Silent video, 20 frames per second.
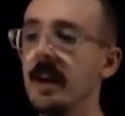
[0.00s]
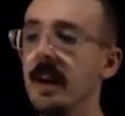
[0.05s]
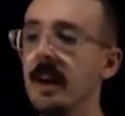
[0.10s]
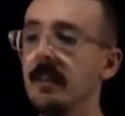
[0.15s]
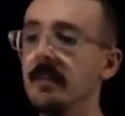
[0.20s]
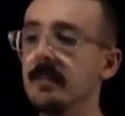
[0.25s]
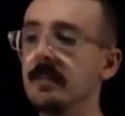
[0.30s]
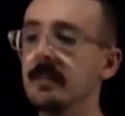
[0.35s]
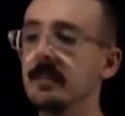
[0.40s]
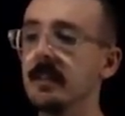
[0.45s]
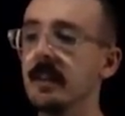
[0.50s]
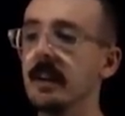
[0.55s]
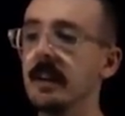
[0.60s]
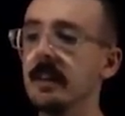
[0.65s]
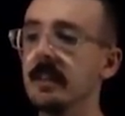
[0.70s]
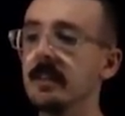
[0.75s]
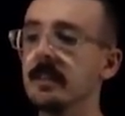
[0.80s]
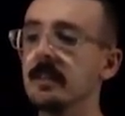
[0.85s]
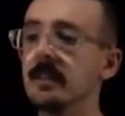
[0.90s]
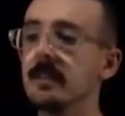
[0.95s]
halves,
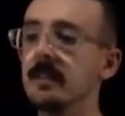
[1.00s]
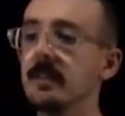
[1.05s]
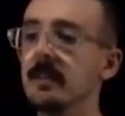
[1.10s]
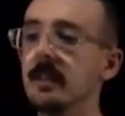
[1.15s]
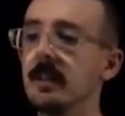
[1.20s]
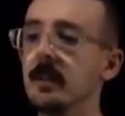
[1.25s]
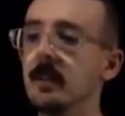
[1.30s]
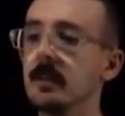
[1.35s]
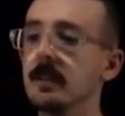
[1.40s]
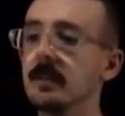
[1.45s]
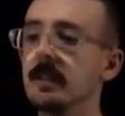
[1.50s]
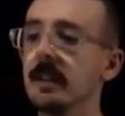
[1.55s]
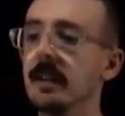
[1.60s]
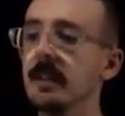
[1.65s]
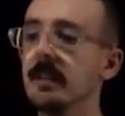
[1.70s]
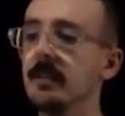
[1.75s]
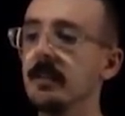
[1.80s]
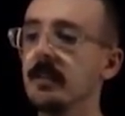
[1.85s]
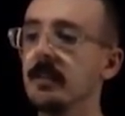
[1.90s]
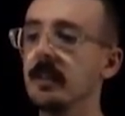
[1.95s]
x equals
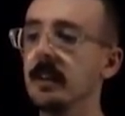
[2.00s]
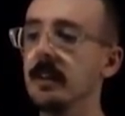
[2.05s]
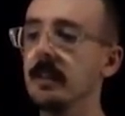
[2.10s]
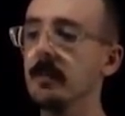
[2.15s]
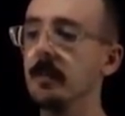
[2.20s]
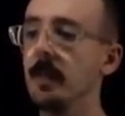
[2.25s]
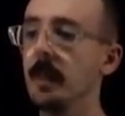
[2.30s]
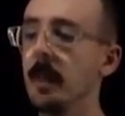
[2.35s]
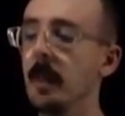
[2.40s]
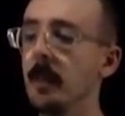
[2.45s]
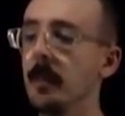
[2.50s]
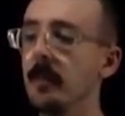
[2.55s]
negative 3.